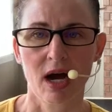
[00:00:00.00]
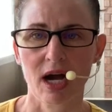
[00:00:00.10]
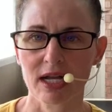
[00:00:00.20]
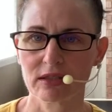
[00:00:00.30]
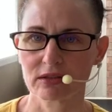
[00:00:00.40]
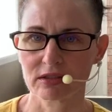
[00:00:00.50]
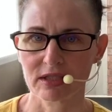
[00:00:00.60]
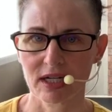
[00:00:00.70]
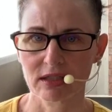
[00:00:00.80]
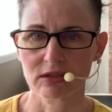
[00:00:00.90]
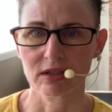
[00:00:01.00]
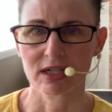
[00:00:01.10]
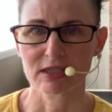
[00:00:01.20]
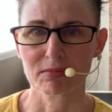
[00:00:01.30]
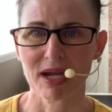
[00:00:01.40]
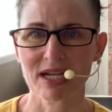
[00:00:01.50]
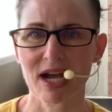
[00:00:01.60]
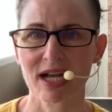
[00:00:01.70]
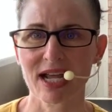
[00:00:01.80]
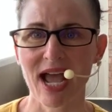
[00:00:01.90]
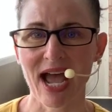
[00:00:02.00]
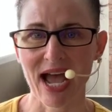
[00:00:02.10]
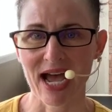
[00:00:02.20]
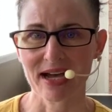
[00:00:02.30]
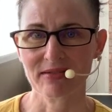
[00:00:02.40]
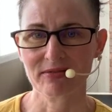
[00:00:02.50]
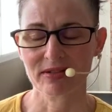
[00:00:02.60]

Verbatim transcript: I understand you guys may not have